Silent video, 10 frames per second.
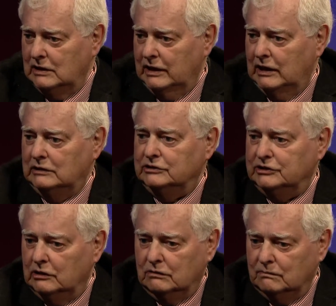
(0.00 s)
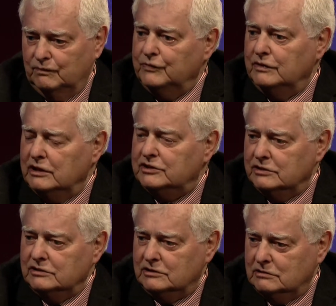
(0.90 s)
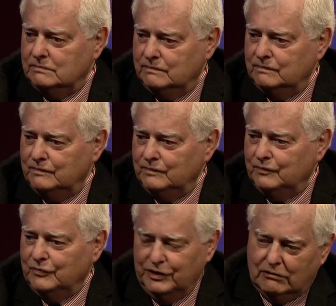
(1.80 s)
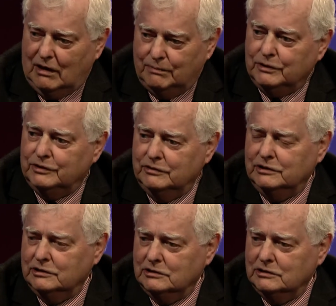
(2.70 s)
And so this is their opportunity.